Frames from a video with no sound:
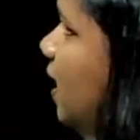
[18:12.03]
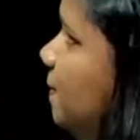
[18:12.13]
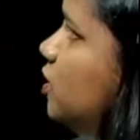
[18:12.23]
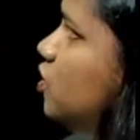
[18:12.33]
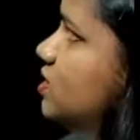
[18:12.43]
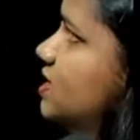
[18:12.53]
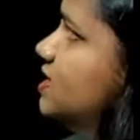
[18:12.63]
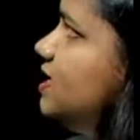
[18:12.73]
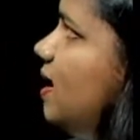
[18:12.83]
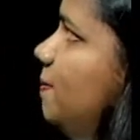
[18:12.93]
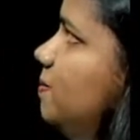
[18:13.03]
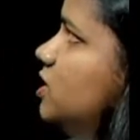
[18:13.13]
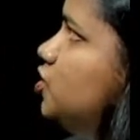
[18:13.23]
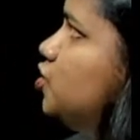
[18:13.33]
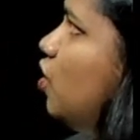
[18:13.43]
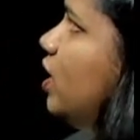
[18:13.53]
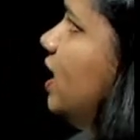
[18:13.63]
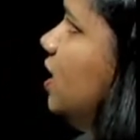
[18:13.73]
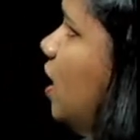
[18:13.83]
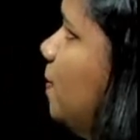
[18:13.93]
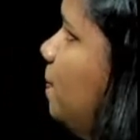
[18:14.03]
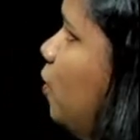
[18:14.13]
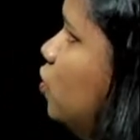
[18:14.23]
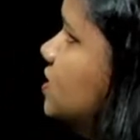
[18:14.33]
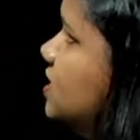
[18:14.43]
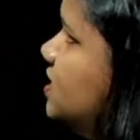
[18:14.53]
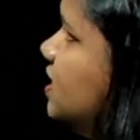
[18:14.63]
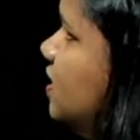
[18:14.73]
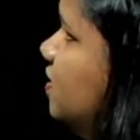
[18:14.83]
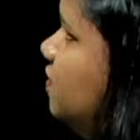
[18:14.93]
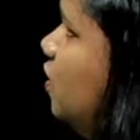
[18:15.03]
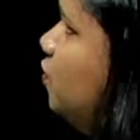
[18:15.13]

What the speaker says: Because the stem is showing positive